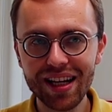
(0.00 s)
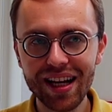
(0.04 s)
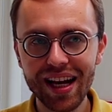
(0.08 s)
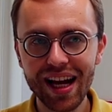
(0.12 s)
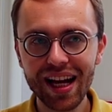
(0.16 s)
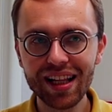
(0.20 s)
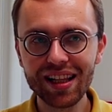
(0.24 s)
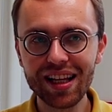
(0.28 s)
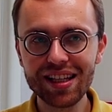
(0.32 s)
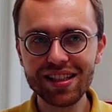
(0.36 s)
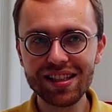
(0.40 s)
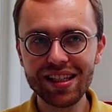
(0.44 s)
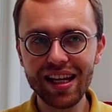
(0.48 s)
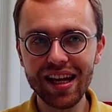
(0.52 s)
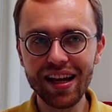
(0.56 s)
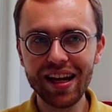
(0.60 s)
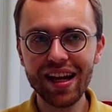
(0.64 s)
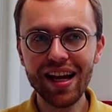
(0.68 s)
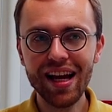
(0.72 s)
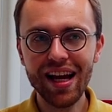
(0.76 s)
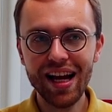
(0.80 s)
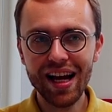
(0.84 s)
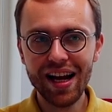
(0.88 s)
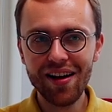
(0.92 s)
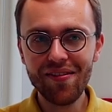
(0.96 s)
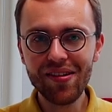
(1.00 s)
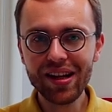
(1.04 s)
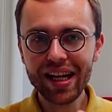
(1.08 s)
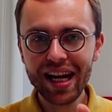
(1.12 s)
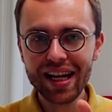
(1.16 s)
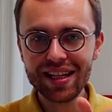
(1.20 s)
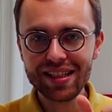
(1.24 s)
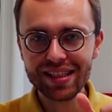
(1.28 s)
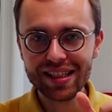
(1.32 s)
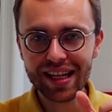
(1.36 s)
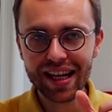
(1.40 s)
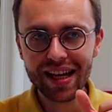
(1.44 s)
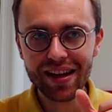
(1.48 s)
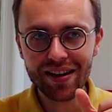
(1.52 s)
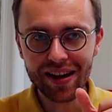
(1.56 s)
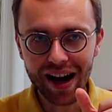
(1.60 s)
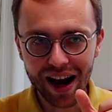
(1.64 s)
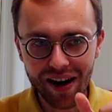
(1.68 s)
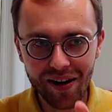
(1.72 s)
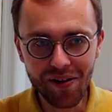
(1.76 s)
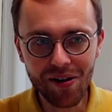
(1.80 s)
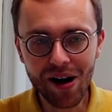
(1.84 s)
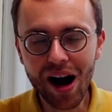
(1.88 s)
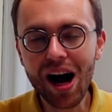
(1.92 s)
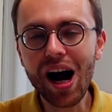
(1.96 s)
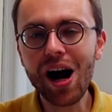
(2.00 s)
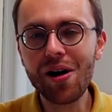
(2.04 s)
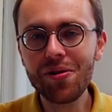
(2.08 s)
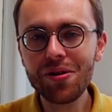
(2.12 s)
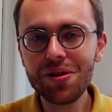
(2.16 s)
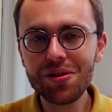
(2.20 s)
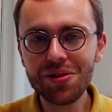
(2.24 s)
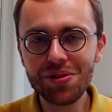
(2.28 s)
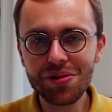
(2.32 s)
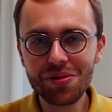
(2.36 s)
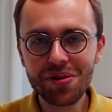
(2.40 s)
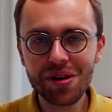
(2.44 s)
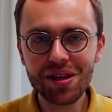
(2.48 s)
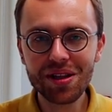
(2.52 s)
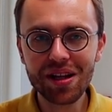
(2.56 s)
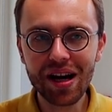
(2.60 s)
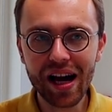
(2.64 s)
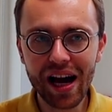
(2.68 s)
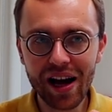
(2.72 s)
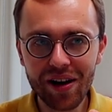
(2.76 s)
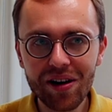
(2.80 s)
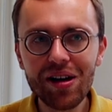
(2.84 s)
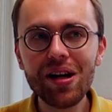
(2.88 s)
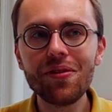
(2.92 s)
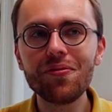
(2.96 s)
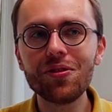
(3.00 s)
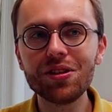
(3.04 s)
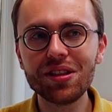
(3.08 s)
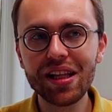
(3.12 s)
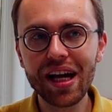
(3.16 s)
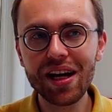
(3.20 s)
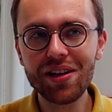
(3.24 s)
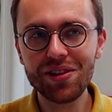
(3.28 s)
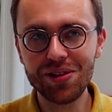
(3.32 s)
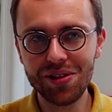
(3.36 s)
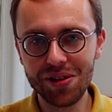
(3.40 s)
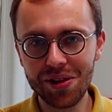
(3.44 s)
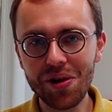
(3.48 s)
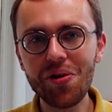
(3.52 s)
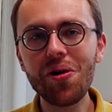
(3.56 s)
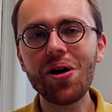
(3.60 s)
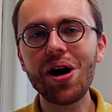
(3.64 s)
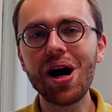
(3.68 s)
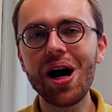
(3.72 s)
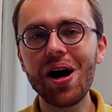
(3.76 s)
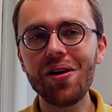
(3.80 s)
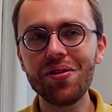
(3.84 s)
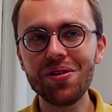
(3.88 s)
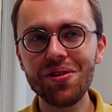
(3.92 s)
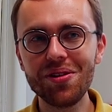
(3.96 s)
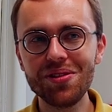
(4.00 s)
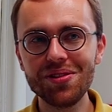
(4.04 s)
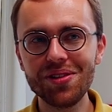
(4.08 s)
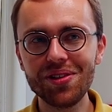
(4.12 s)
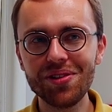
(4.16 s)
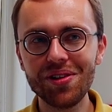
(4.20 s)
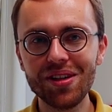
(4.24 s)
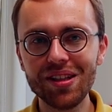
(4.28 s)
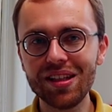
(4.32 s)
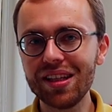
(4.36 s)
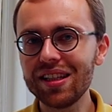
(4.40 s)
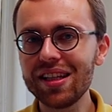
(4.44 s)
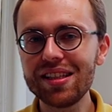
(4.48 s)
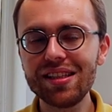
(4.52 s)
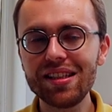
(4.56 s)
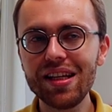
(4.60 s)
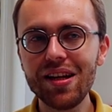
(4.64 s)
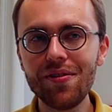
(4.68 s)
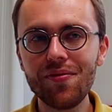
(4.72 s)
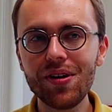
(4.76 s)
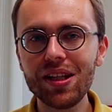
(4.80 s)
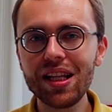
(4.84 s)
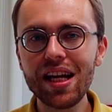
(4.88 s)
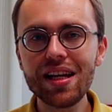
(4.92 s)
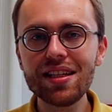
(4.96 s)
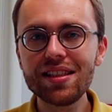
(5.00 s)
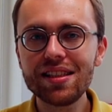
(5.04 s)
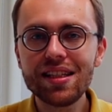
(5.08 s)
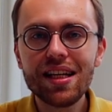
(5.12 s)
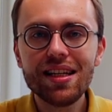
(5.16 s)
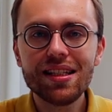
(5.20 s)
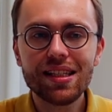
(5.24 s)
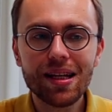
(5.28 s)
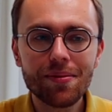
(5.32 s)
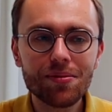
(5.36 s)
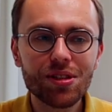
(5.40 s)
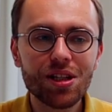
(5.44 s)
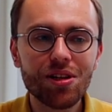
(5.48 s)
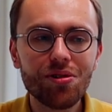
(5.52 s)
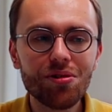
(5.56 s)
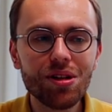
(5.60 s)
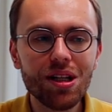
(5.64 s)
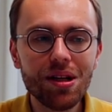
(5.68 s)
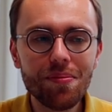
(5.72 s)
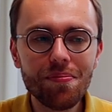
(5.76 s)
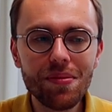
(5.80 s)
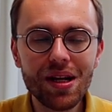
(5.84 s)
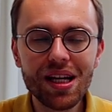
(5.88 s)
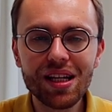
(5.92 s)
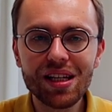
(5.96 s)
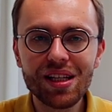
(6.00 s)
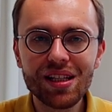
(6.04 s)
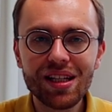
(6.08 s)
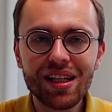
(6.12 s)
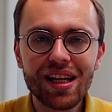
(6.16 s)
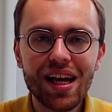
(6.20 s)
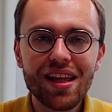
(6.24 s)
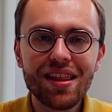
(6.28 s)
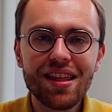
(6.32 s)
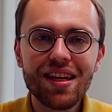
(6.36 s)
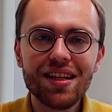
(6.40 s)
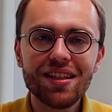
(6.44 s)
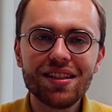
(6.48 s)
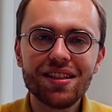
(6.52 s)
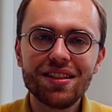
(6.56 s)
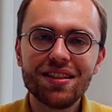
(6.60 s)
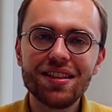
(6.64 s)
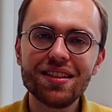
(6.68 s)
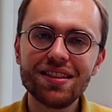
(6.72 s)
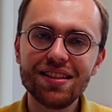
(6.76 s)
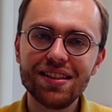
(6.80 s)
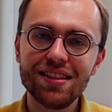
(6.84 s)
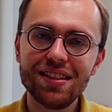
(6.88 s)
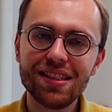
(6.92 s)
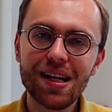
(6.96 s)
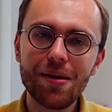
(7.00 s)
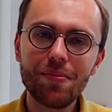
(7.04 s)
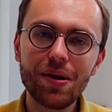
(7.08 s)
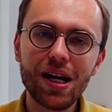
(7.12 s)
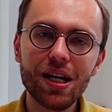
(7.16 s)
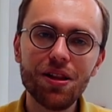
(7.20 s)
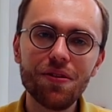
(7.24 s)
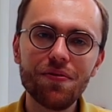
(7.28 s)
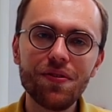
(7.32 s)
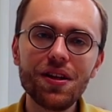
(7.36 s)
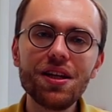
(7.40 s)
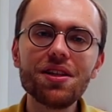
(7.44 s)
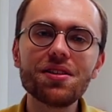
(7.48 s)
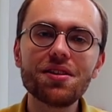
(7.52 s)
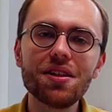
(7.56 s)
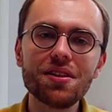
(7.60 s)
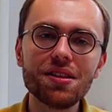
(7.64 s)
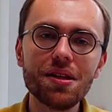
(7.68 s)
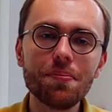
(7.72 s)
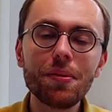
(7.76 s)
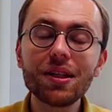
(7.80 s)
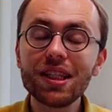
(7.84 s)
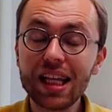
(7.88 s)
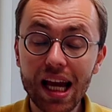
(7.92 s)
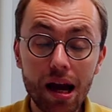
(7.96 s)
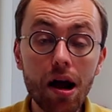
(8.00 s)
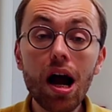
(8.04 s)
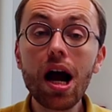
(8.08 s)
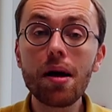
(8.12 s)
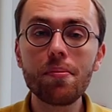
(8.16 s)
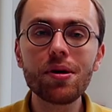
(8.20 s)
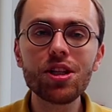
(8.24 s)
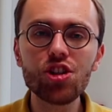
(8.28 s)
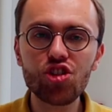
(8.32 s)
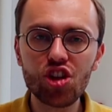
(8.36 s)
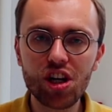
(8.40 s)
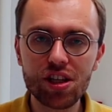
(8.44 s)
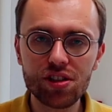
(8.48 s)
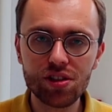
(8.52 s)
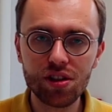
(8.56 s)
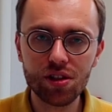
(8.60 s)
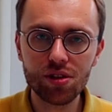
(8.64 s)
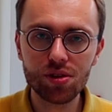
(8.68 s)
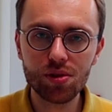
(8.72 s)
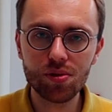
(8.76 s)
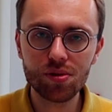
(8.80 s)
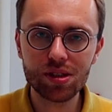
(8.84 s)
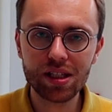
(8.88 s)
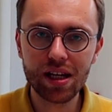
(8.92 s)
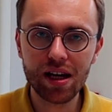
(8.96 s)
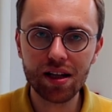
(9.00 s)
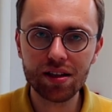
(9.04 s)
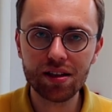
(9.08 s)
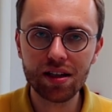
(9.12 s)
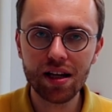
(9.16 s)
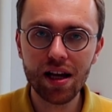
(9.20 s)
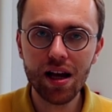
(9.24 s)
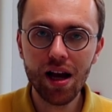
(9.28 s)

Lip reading: And let's say, when I say, how you doing? I really would like to know how you doing. Now let's say, when I say something, I really mean it, and I think this is some kind of interesting, but I'm adjusting to that.